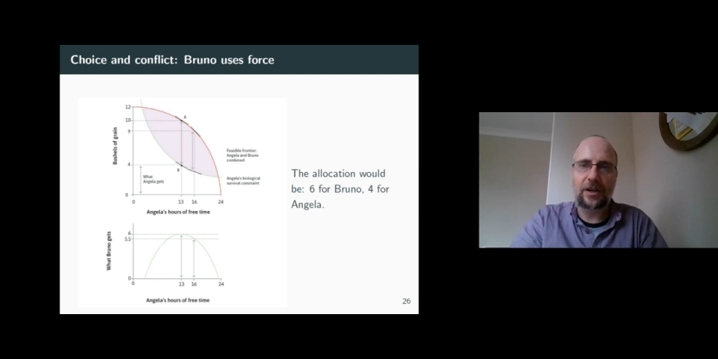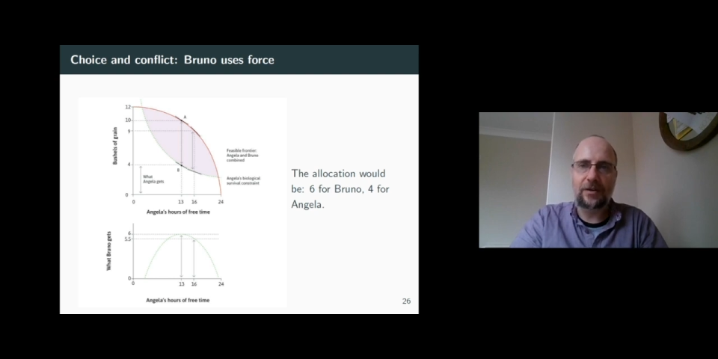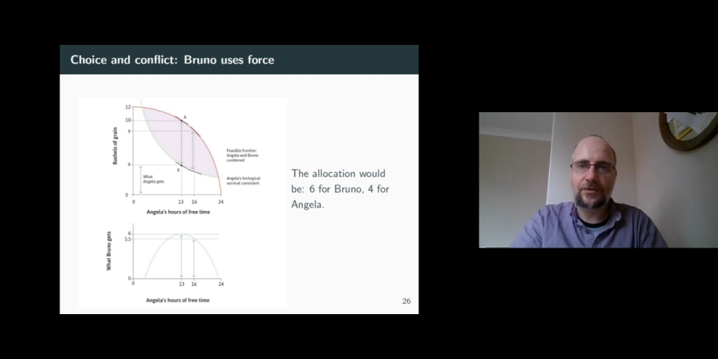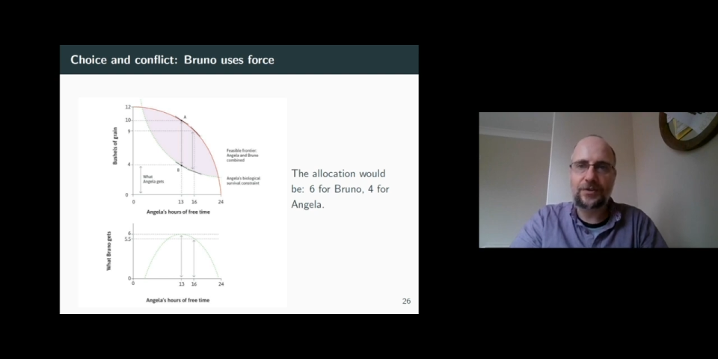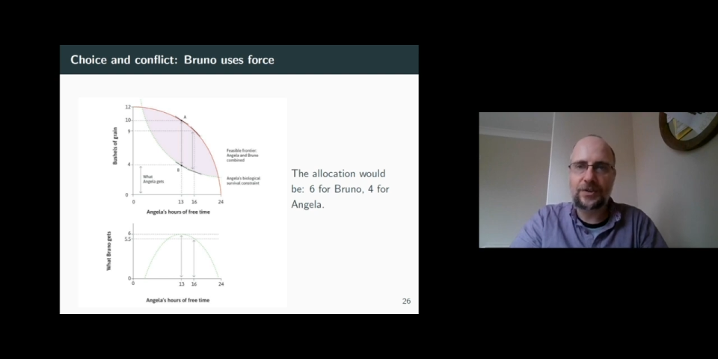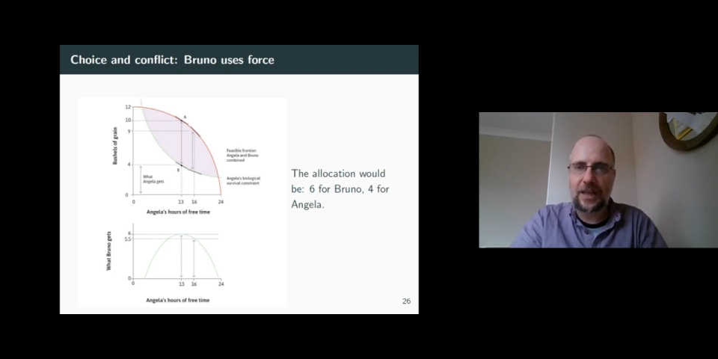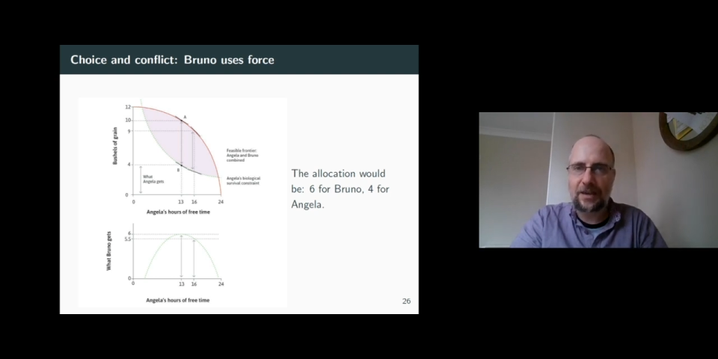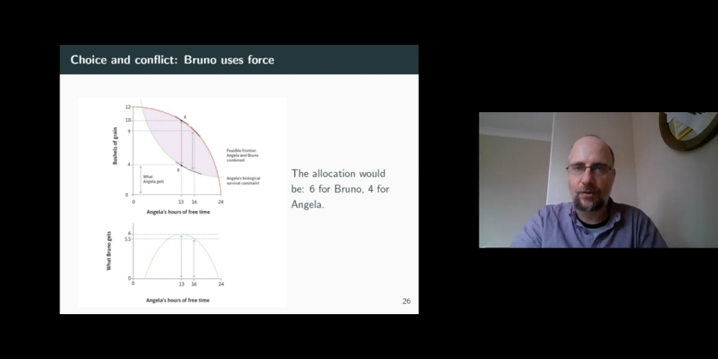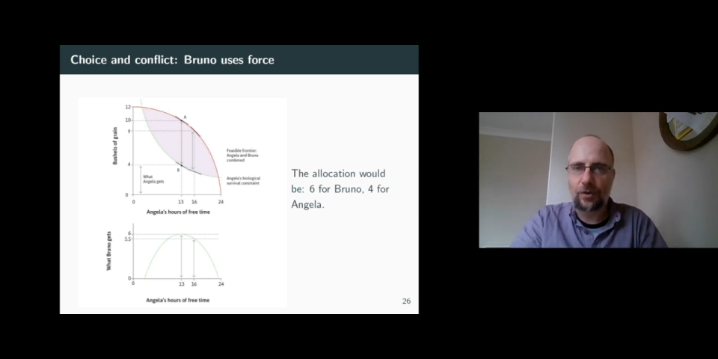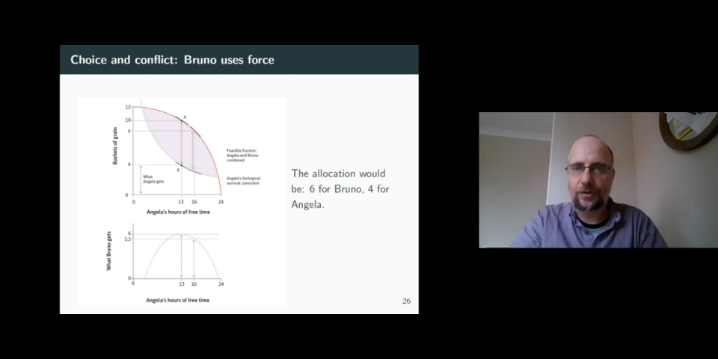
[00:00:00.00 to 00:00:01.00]
of
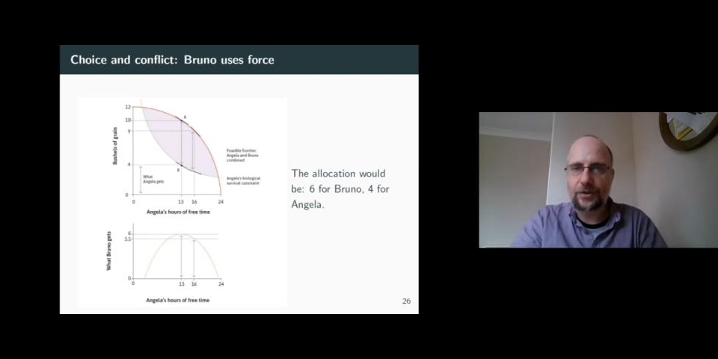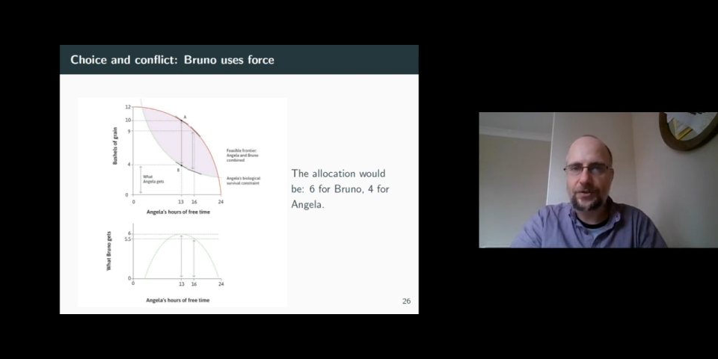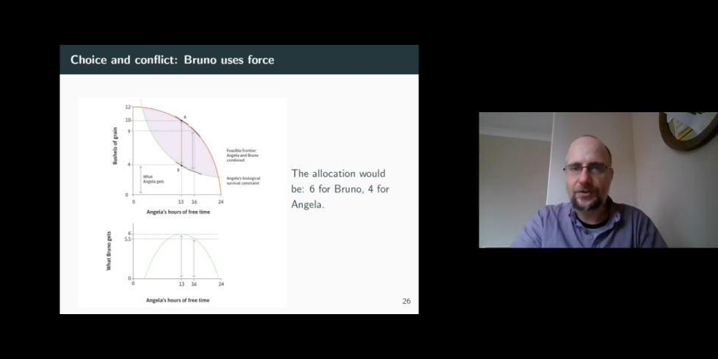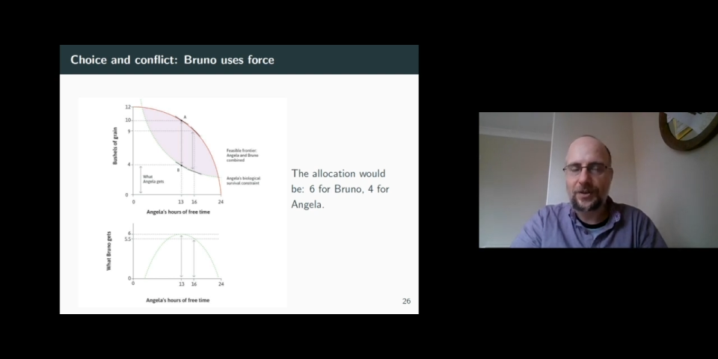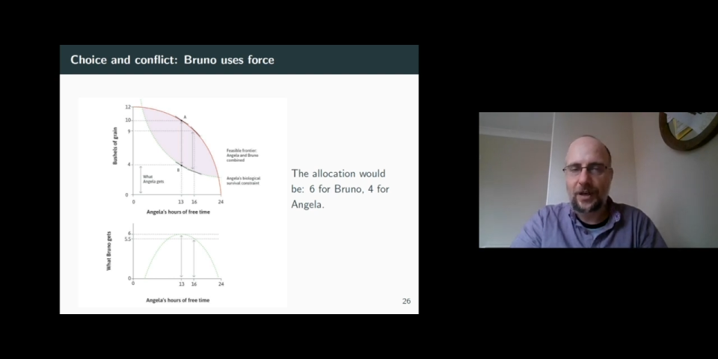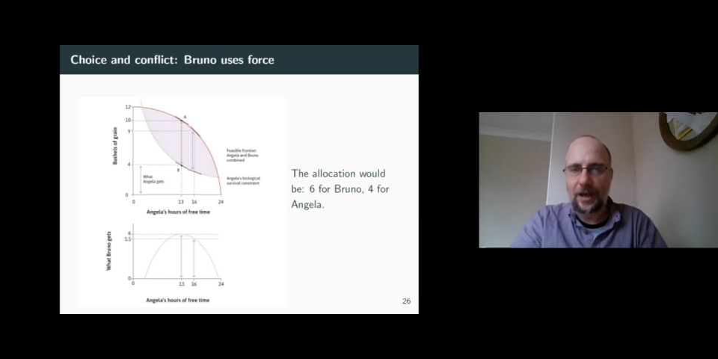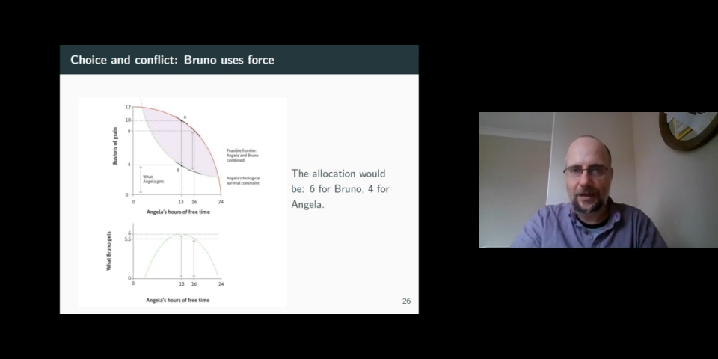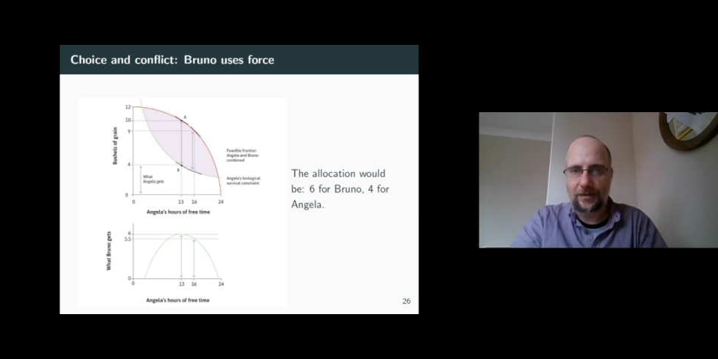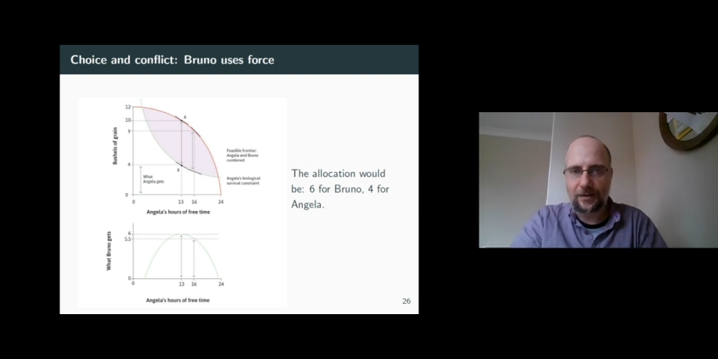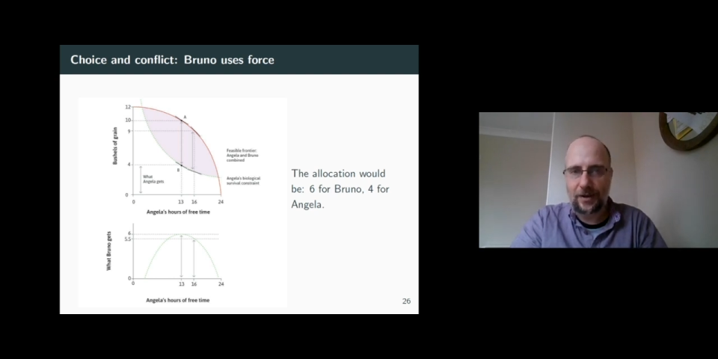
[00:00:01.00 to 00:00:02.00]
slave owners
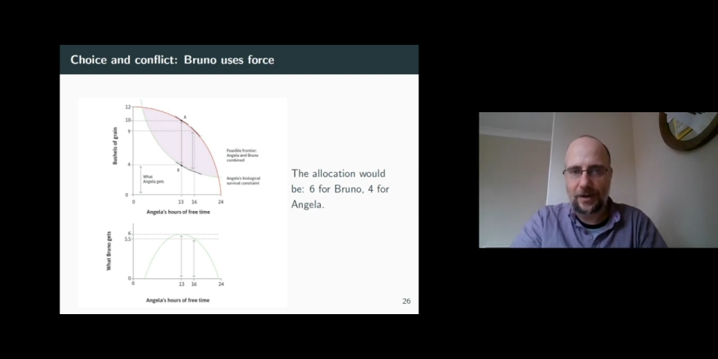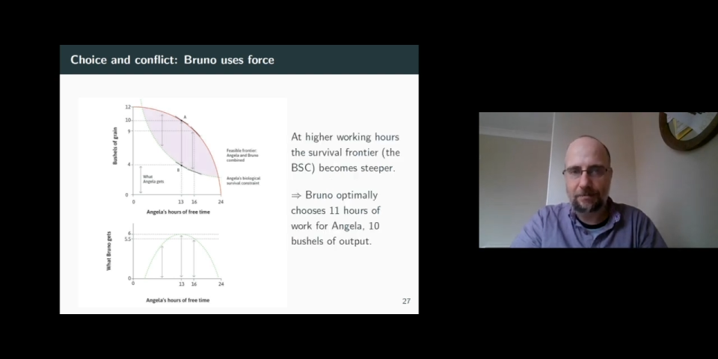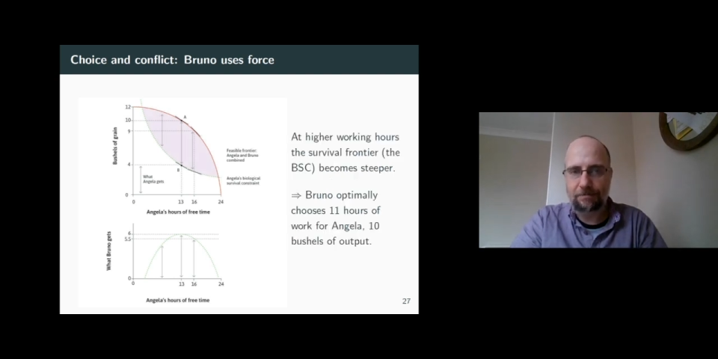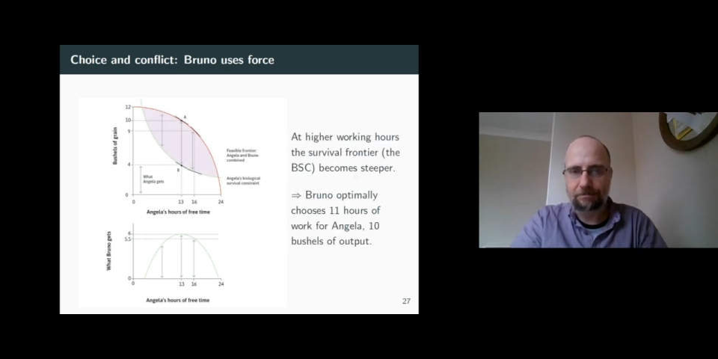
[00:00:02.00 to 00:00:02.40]
at the time.